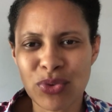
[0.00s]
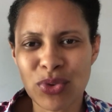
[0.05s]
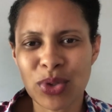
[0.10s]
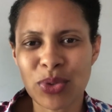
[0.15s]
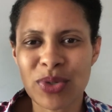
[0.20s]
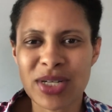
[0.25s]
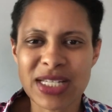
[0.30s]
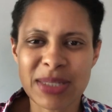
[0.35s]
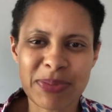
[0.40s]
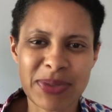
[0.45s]
rule
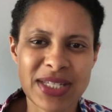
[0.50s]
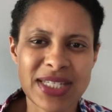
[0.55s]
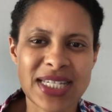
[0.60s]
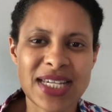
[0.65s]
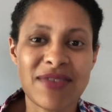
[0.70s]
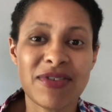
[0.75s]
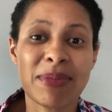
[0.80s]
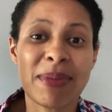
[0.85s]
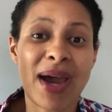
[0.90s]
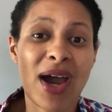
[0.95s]
was
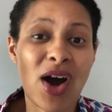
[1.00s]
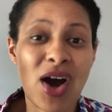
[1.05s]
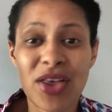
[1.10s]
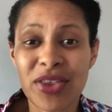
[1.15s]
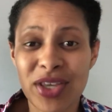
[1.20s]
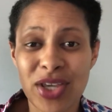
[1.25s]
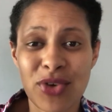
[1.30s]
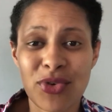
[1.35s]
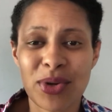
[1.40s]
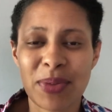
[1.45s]
perceived by
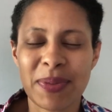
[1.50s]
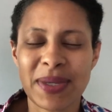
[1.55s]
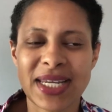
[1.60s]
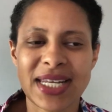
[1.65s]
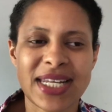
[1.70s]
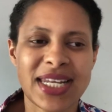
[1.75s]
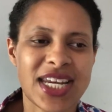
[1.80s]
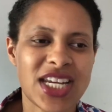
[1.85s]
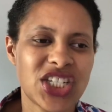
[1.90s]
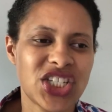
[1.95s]
other
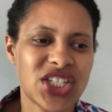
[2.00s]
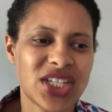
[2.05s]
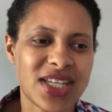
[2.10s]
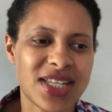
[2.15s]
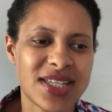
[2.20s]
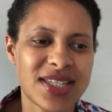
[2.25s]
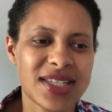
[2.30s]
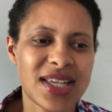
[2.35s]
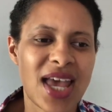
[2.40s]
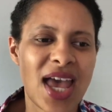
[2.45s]
European
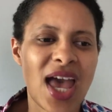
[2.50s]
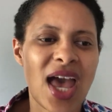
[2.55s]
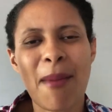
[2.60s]
nations.